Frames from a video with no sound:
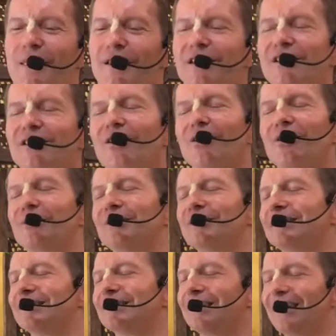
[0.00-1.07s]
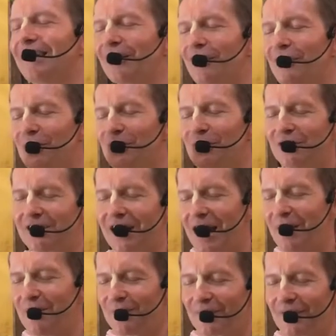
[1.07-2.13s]
So in the
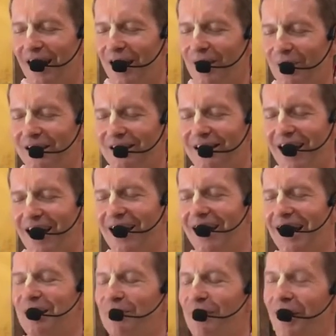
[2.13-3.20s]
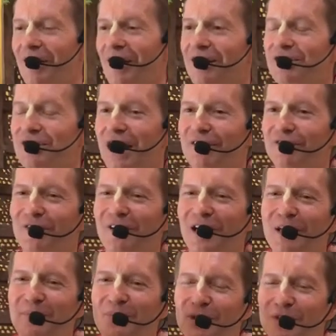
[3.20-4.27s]
noontime, I went there and Maharaj gave a
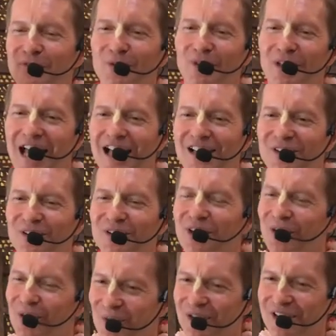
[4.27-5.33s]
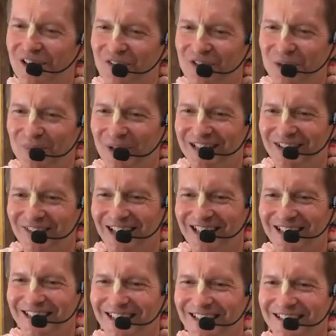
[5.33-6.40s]
very beautiful class on the glories of Shrimati
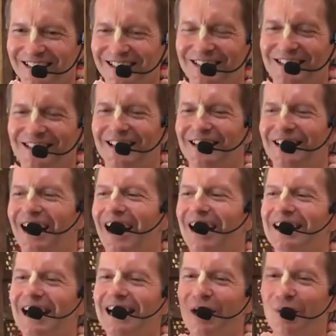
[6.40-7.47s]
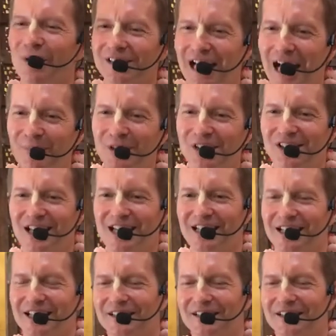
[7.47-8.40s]
Radhika. And then there was Abhishek.